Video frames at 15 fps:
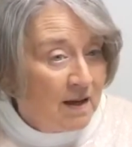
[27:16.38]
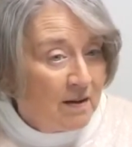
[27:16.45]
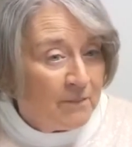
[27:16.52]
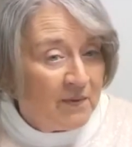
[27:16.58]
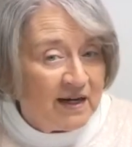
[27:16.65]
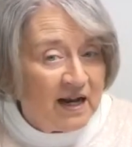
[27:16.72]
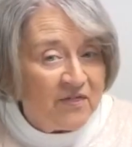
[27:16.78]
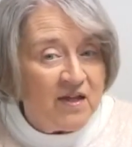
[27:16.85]

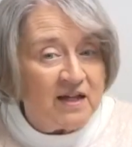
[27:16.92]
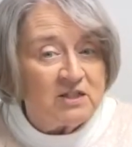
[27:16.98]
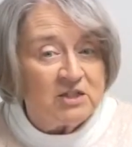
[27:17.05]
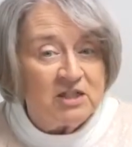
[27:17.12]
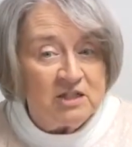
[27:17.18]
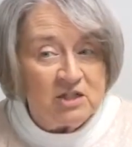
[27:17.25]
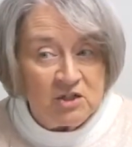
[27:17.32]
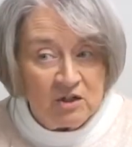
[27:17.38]
But I think
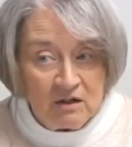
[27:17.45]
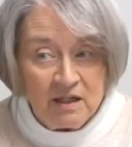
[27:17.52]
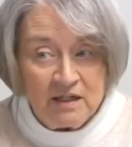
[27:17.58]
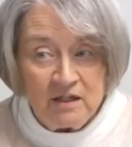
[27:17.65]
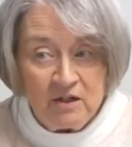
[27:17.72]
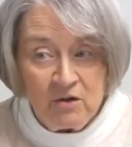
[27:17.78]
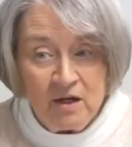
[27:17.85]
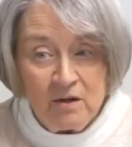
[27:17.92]
she surely
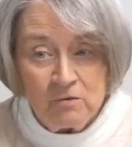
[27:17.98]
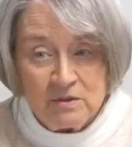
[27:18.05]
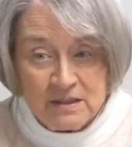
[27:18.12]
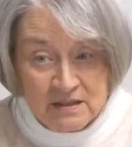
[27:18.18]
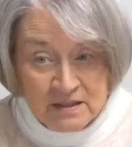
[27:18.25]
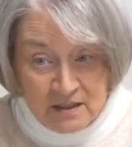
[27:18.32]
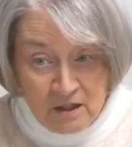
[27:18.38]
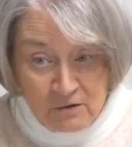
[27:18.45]
knew he was a
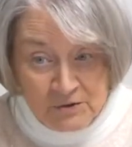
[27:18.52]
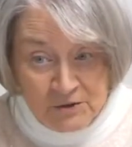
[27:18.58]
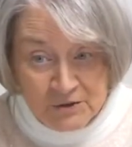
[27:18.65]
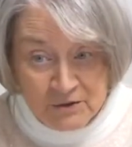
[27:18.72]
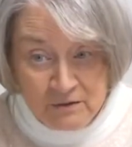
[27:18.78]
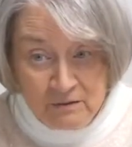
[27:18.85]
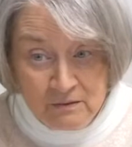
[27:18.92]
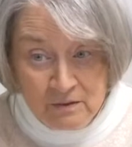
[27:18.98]

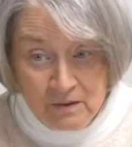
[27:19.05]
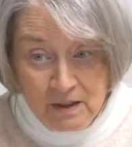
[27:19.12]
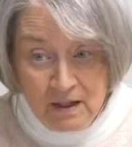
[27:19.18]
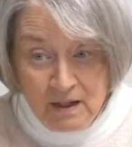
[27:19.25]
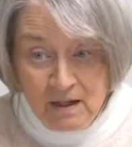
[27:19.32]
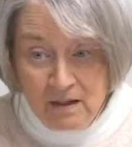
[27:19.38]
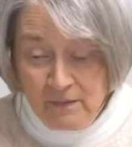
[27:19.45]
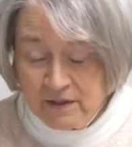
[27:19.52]
soldier,
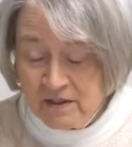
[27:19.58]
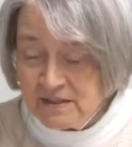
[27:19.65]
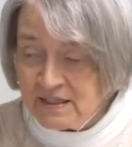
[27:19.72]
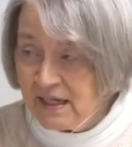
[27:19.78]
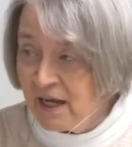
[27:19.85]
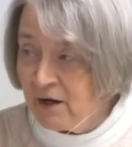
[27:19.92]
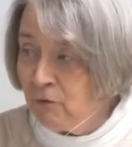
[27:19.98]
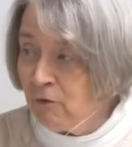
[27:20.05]
because
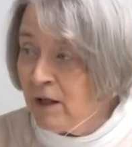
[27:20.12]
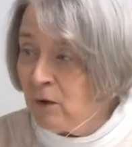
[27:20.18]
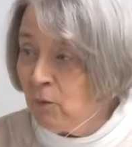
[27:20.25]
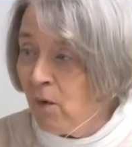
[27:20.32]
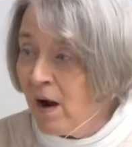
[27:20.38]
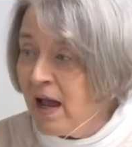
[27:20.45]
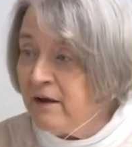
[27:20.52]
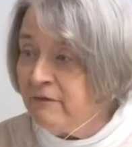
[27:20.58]
he had run
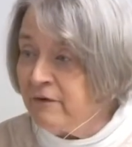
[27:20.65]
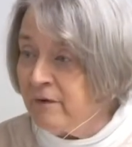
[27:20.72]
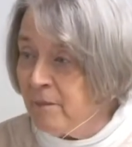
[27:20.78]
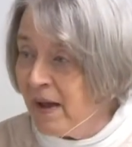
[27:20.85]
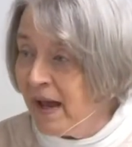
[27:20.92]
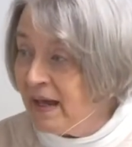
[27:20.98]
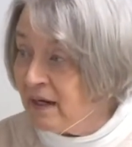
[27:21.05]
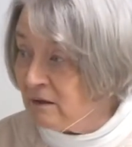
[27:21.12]
away from
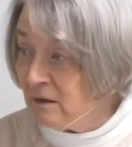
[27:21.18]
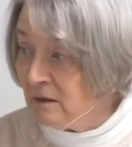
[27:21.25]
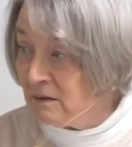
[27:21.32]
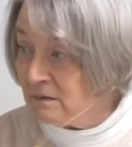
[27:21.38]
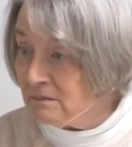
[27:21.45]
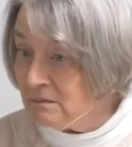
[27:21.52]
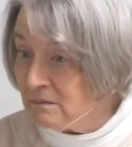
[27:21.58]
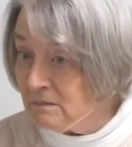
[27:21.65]
battle,
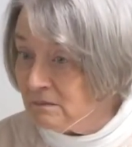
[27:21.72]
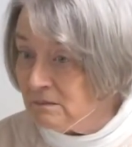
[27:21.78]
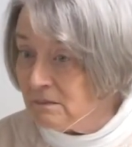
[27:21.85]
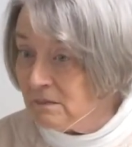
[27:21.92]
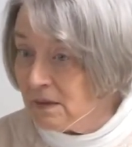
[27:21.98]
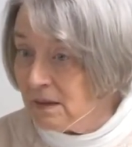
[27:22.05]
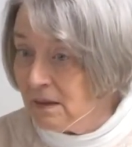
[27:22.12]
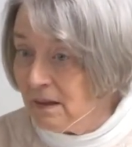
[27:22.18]

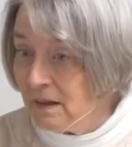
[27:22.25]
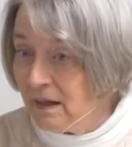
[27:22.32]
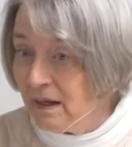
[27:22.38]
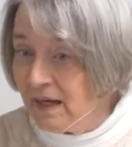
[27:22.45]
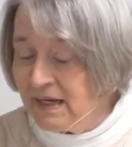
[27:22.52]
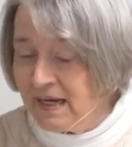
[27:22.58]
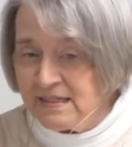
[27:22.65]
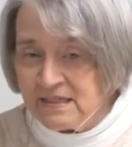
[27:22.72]

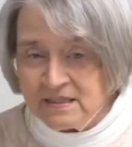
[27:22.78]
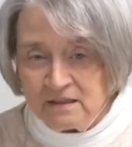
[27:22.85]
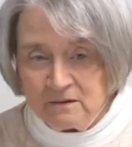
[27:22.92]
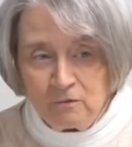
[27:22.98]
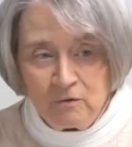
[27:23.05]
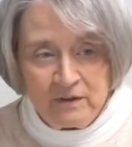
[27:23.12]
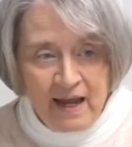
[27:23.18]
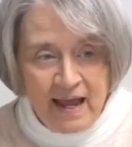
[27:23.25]
and he still
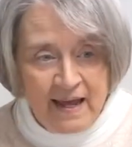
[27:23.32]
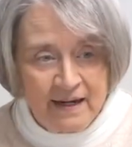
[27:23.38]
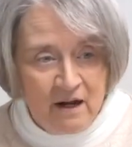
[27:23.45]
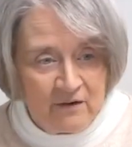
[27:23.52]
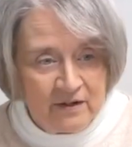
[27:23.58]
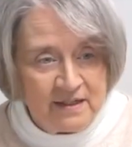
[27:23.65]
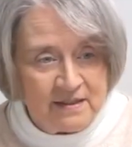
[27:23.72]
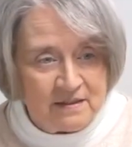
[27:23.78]
would have had
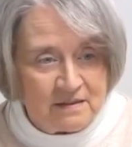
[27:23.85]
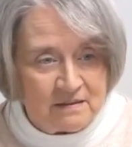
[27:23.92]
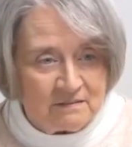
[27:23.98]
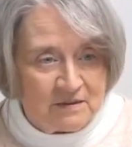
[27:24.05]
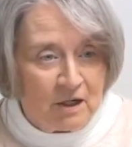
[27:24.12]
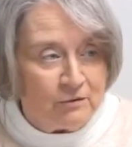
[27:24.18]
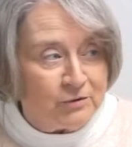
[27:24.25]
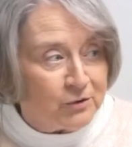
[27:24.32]
on his
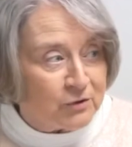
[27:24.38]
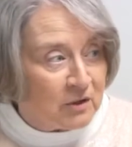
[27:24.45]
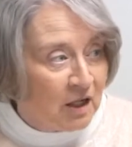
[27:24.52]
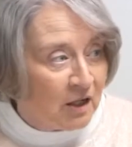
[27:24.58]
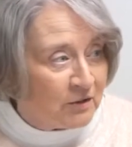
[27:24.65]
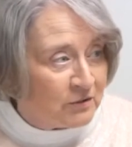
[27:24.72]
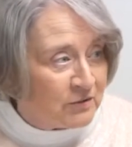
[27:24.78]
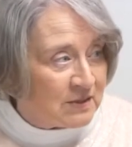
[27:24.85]
soldier
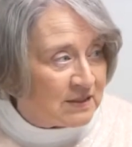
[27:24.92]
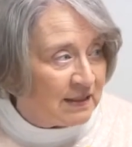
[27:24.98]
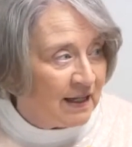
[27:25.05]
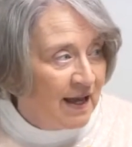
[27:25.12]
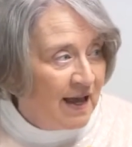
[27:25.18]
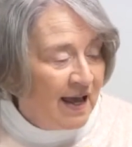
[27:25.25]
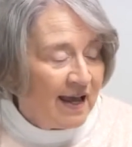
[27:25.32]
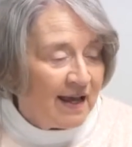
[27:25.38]
clothes.
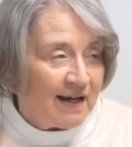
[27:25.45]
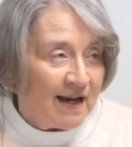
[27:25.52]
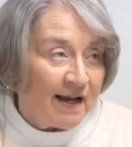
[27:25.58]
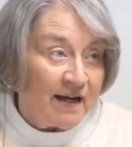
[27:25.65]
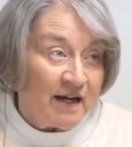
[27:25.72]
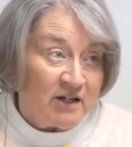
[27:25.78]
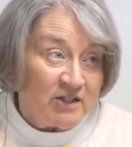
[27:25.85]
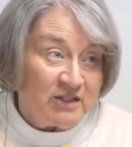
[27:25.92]
And I
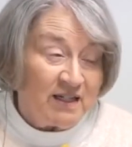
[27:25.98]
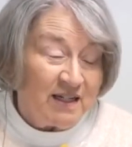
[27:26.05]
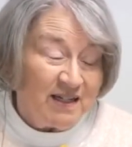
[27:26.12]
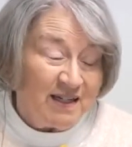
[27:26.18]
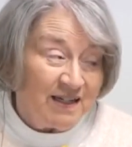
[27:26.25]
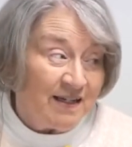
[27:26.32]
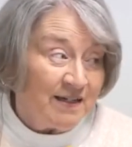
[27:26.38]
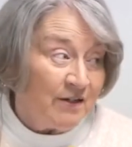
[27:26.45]
guarantee
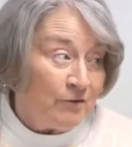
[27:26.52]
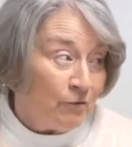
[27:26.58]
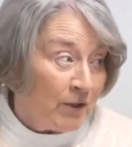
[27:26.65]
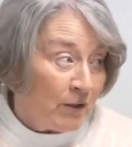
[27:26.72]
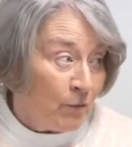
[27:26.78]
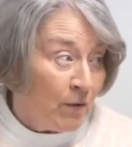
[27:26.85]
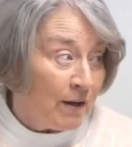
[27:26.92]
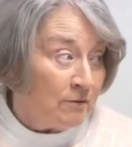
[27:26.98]
you, he didn't run
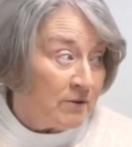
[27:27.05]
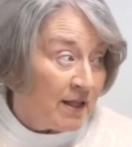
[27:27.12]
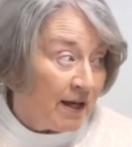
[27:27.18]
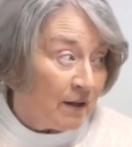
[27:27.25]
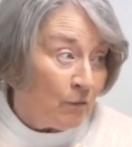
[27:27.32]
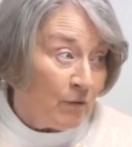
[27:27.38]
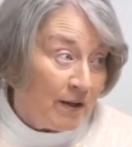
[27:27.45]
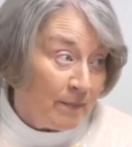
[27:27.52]
away without
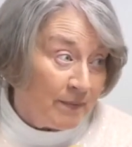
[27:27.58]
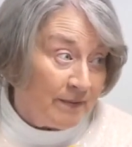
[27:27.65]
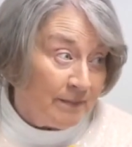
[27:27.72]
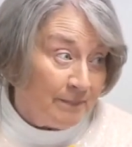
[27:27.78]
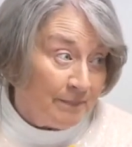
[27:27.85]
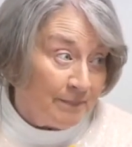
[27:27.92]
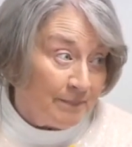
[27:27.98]
a weapon.